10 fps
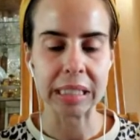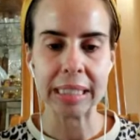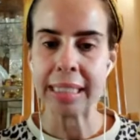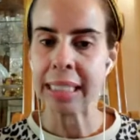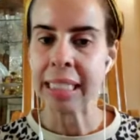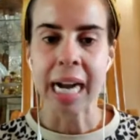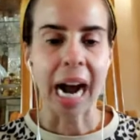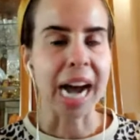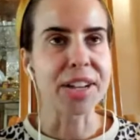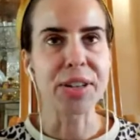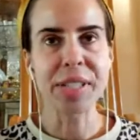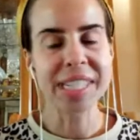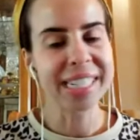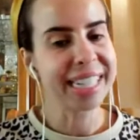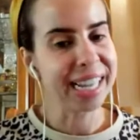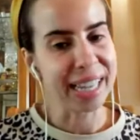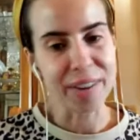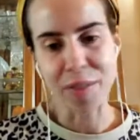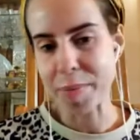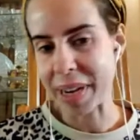This is. I used to tell
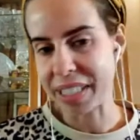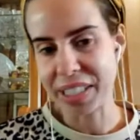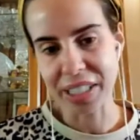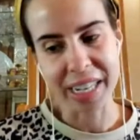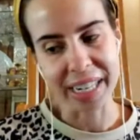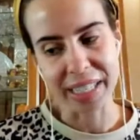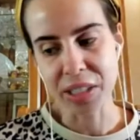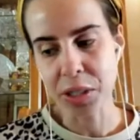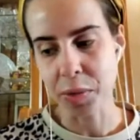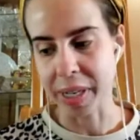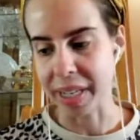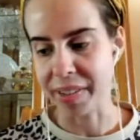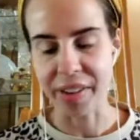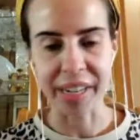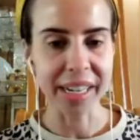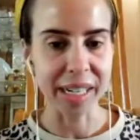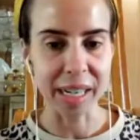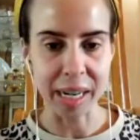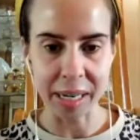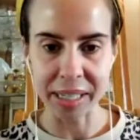everybody to get into it. If I can
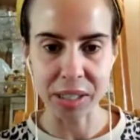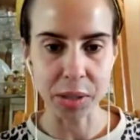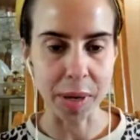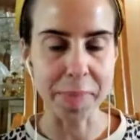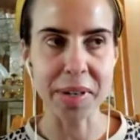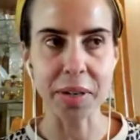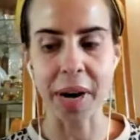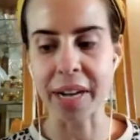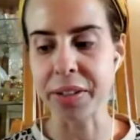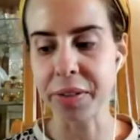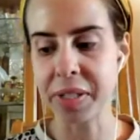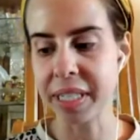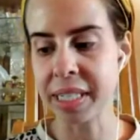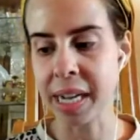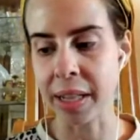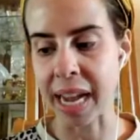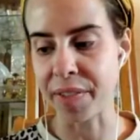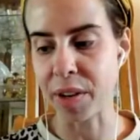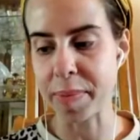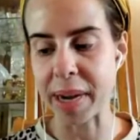interrupt you, I used to tell
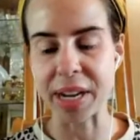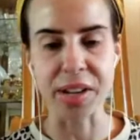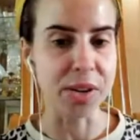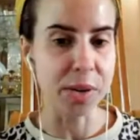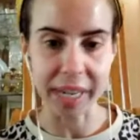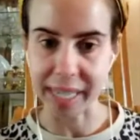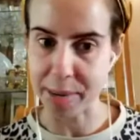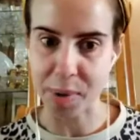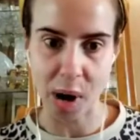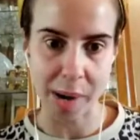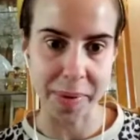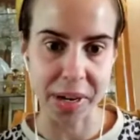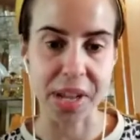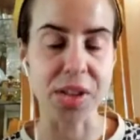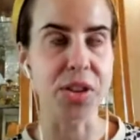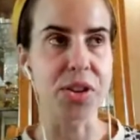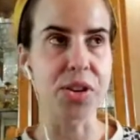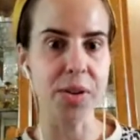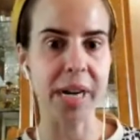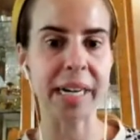everybody, you got to get property. You
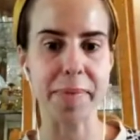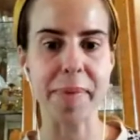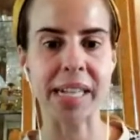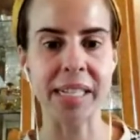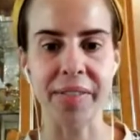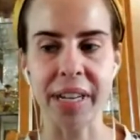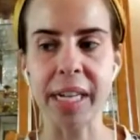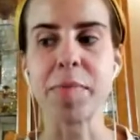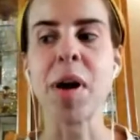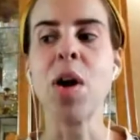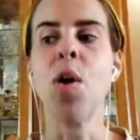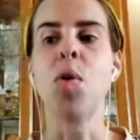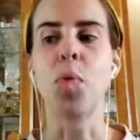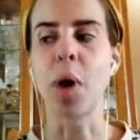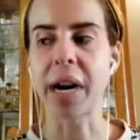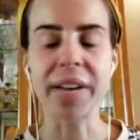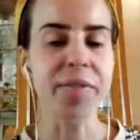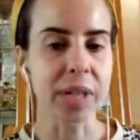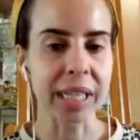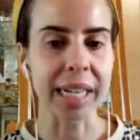got to get passive income. What I've
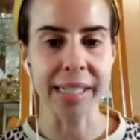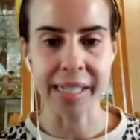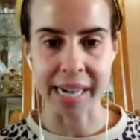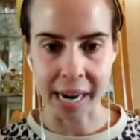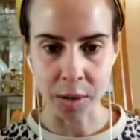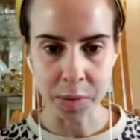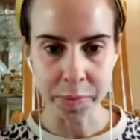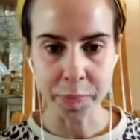realized now